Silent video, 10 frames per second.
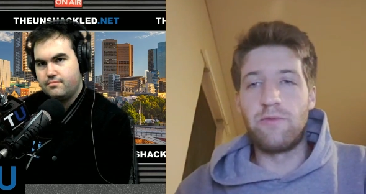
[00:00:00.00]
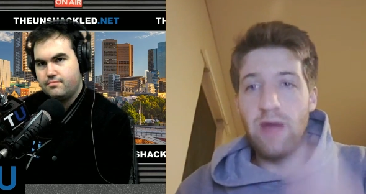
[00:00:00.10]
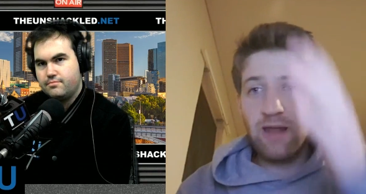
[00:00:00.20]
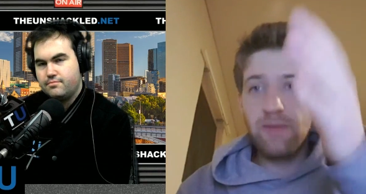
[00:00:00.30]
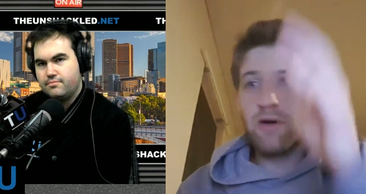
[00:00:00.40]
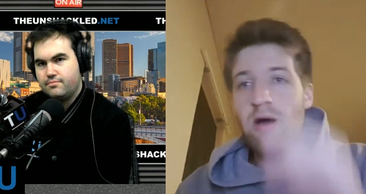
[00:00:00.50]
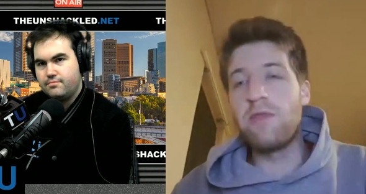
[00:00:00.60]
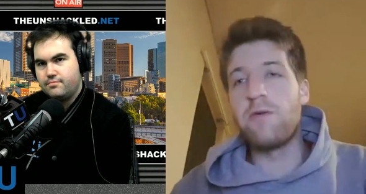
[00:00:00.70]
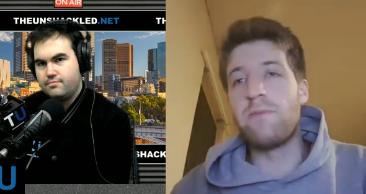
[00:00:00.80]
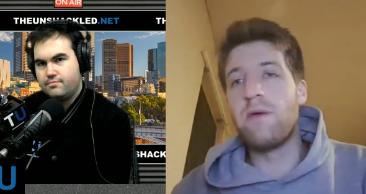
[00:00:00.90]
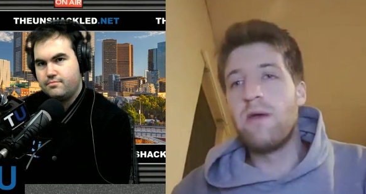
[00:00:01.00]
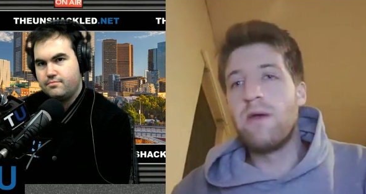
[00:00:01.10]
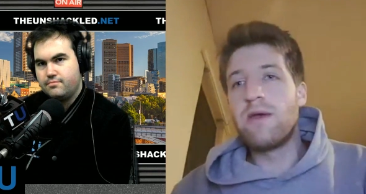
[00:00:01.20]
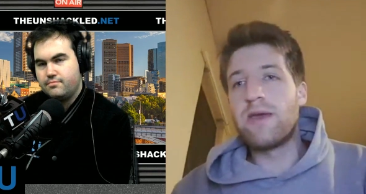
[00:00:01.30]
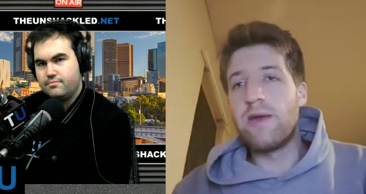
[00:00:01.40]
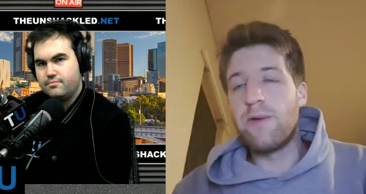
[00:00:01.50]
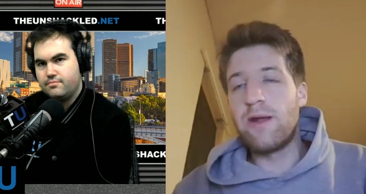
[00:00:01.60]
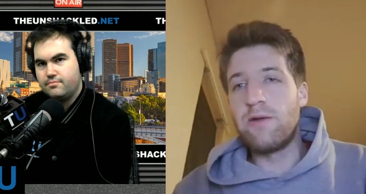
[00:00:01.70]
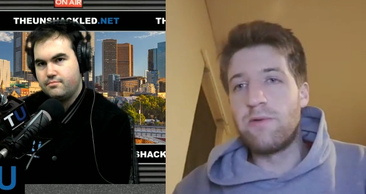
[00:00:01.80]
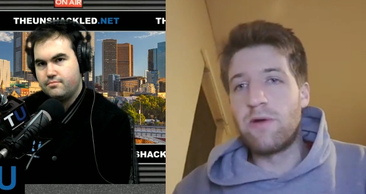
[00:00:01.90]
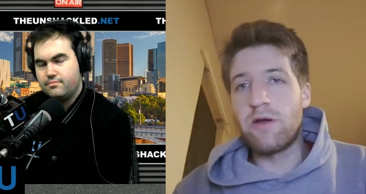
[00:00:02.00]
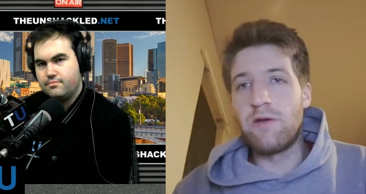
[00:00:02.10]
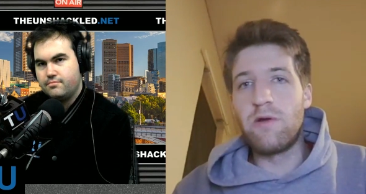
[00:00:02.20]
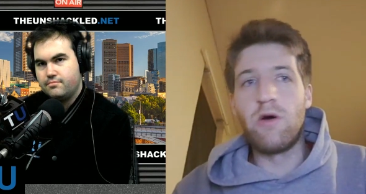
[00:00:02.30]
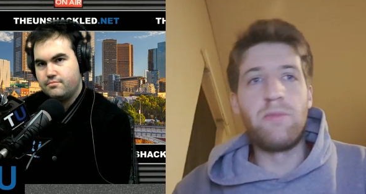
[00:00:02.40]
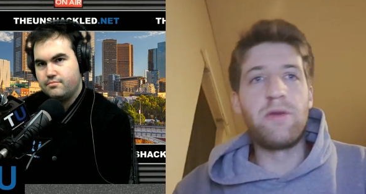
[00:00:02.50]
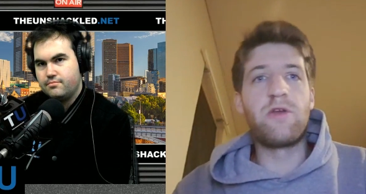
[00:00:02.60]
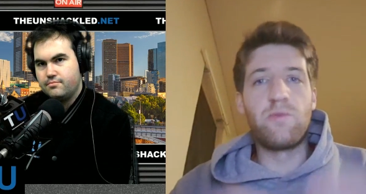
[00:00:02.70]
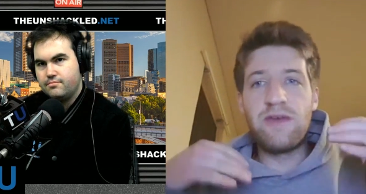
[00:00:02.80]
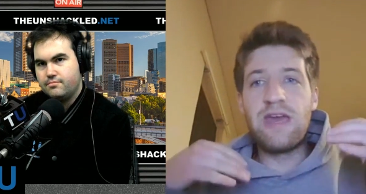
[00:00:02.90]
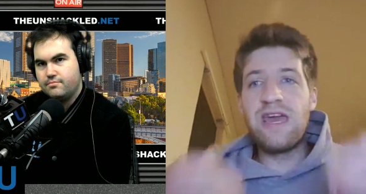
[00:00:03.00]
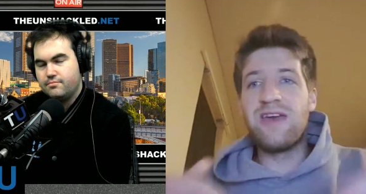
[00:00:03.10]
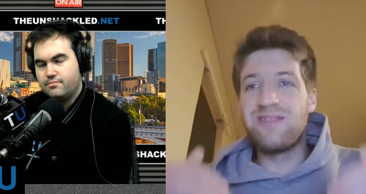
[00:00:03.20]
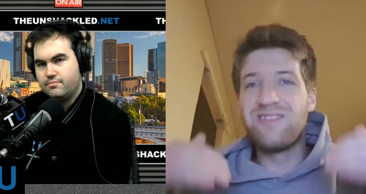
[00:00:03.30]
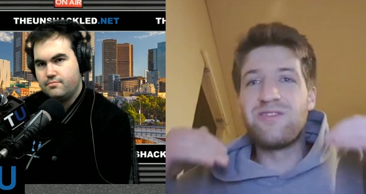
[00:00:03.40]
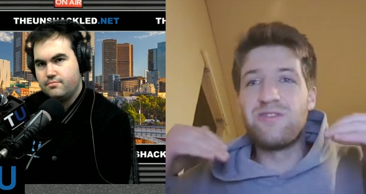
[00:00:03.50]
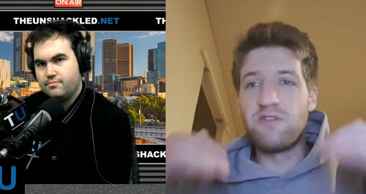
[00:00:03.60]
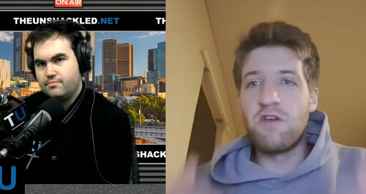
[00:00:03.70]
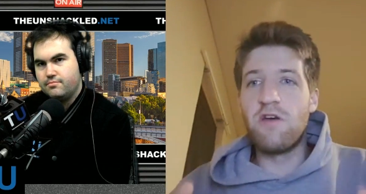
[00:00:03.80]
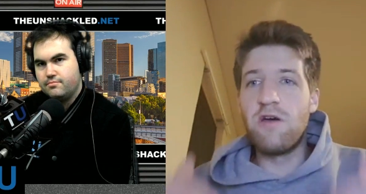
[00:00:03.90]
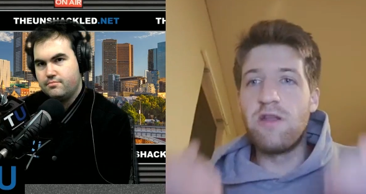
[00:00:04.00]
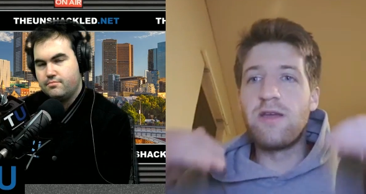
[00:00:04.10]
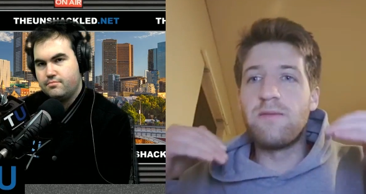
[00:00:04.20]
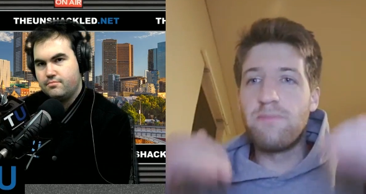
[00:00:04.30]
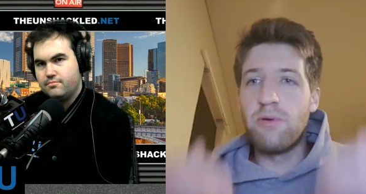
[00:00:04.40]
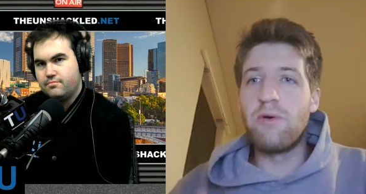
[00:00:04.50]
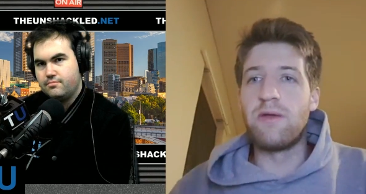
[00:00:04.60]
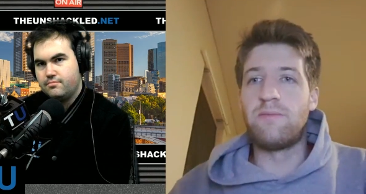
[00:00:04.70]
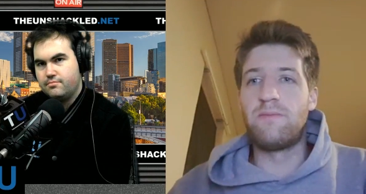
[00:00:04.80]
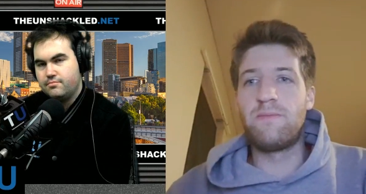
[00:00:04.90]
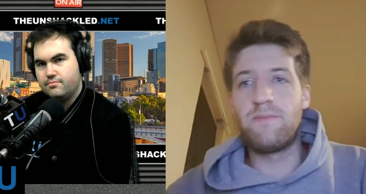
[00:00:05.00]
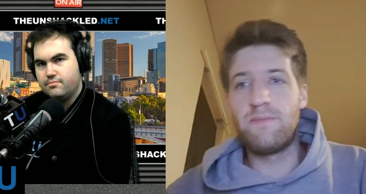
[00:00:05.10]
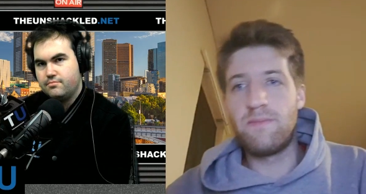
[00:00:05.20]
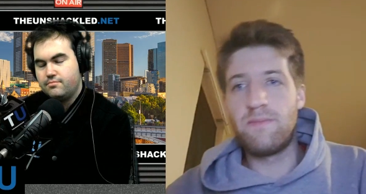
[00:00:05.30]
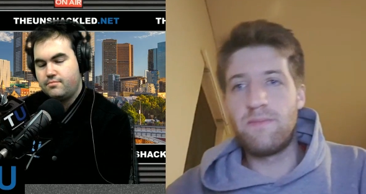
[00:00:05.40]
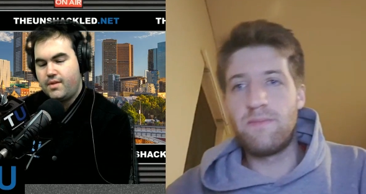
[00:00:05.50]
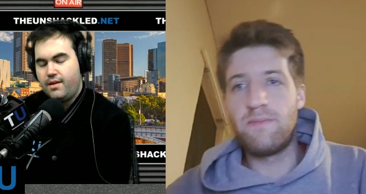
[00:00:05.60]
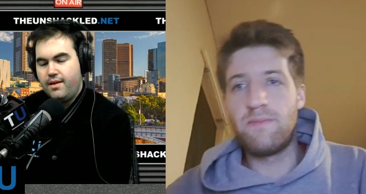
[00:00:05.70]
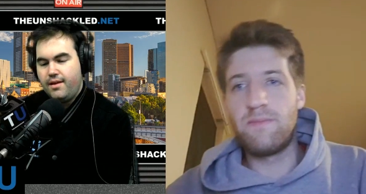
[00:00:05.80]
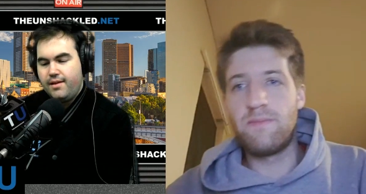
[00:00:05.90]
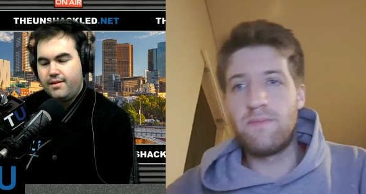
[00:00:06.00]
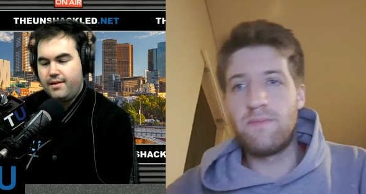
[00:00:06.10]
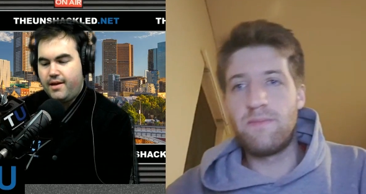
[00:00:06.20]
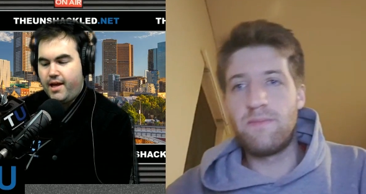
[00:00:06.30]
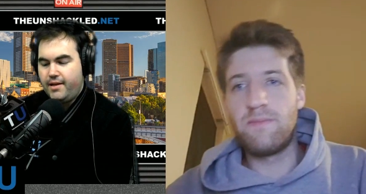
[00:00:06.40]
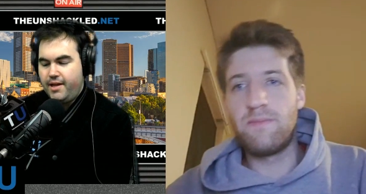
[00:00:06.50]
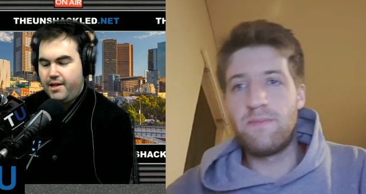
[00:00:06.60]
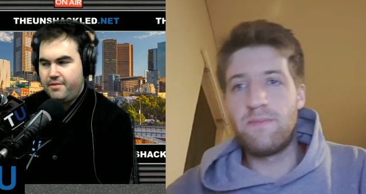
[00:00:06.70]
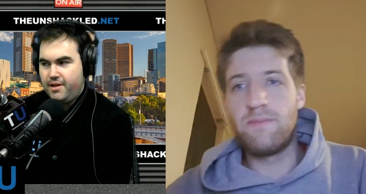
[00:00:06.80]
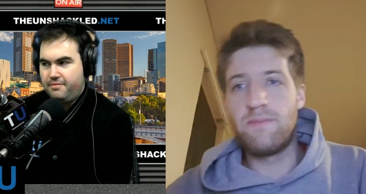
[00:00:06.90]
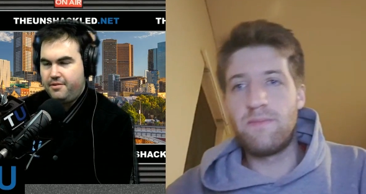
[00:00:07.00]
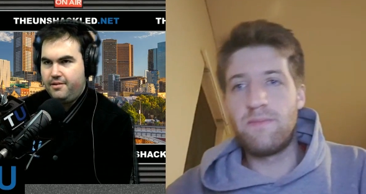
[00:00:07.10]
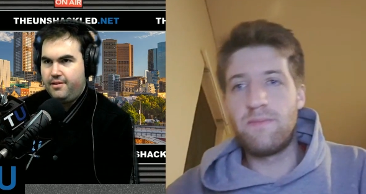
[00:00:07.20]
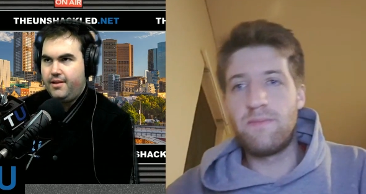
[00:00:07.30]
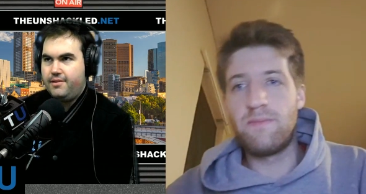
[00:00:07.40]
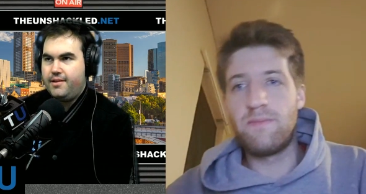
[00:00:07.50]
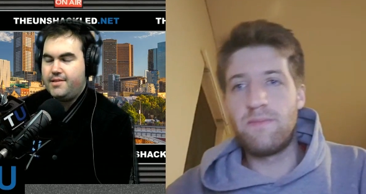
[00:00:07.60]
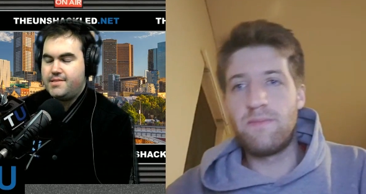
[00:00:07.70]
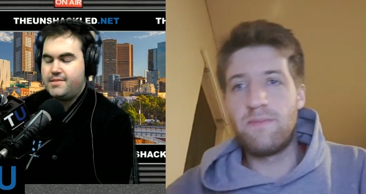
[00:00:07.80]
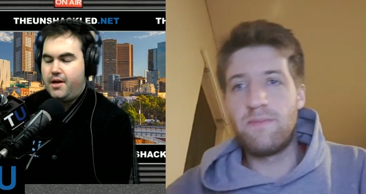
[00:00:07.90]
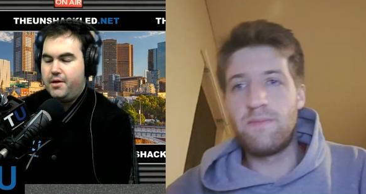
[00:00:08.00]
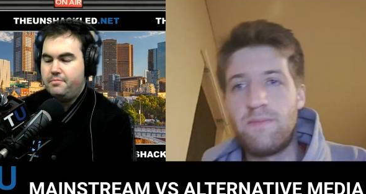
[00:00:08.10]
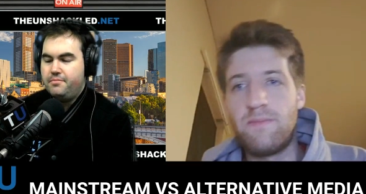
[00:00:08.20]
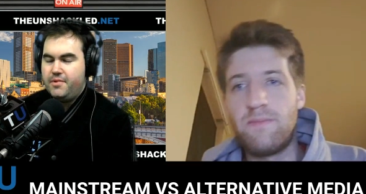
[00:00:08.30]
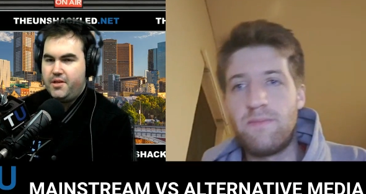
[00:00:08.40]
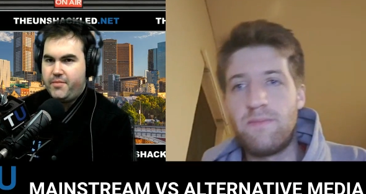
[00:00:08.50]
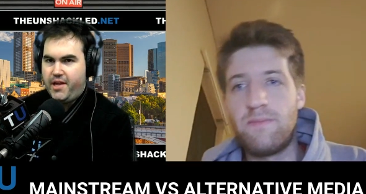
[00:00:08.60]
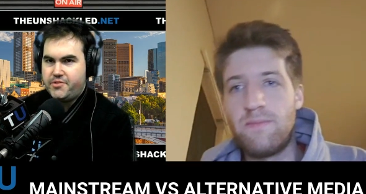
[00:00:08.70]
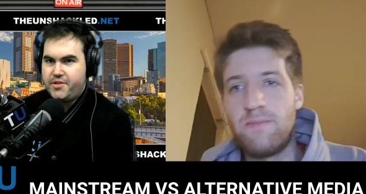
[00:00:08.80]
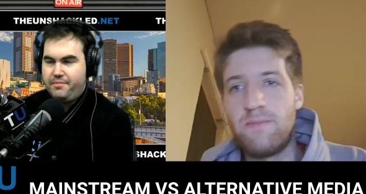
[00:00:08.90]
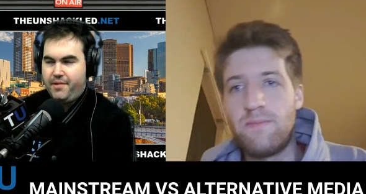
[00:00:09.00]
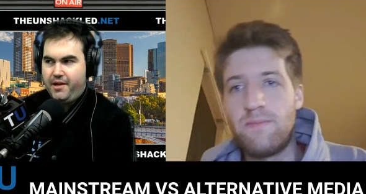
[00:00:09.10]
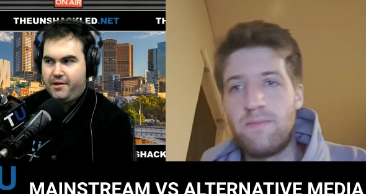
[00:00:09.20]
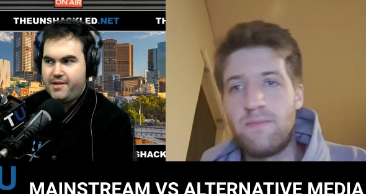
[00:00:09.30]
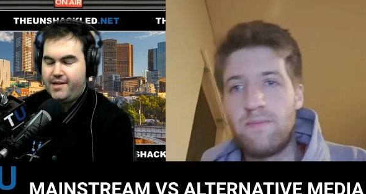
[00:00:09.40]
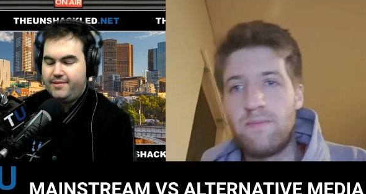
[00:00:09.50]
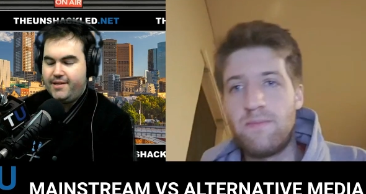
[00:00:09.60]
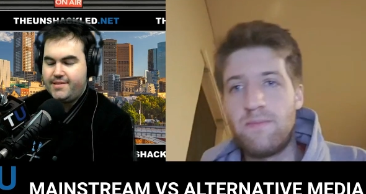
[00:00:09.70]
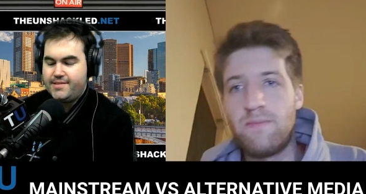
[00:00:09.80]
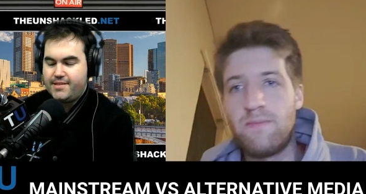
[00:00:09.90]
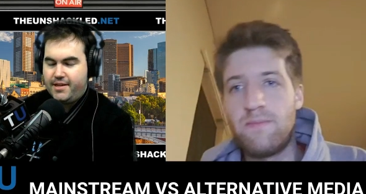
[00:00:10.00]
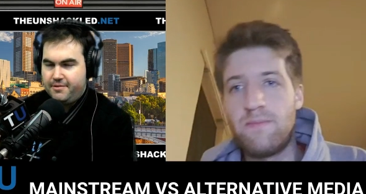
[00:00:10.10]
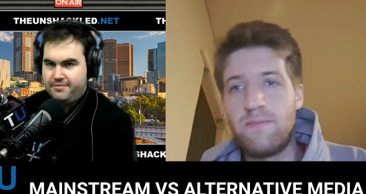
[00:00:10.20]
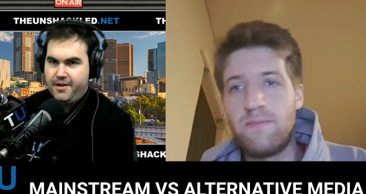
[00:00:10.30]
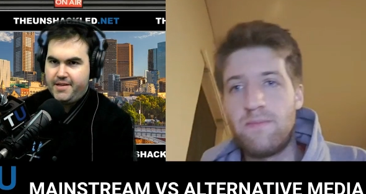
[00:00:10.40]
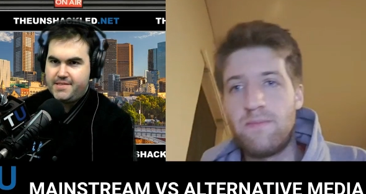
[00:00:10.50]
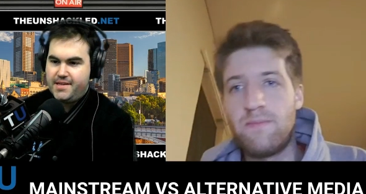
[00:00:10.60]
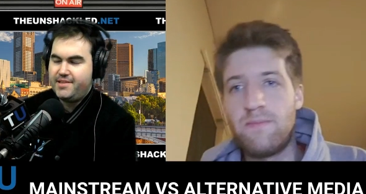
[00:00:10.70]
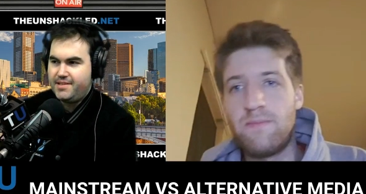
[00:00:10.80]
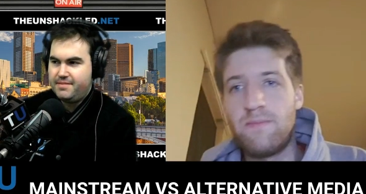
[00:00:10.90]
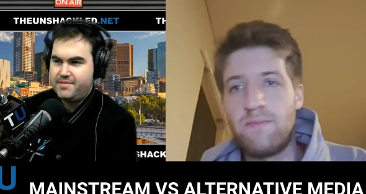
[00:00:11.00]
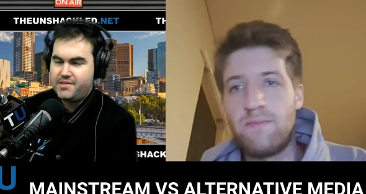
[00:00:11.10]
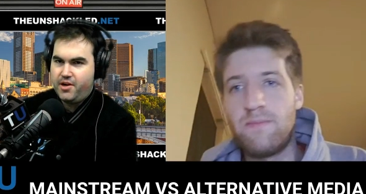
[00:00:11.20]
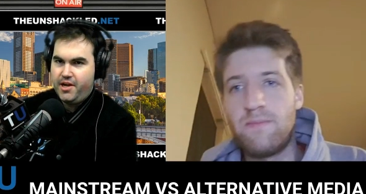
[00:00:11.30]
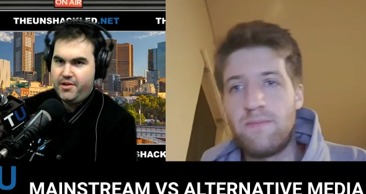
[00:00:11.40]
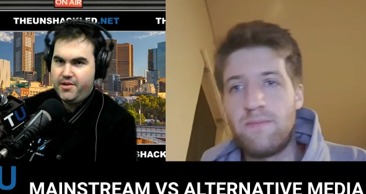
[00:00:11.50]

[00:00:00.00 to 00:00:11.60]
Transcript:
Speaker 1: Rally behind them. Get ready to rock and roll because we've hit the turning point.
Speaker 2: Yeah, and even if you think that some mainstream media outlets are your friends, as Sky News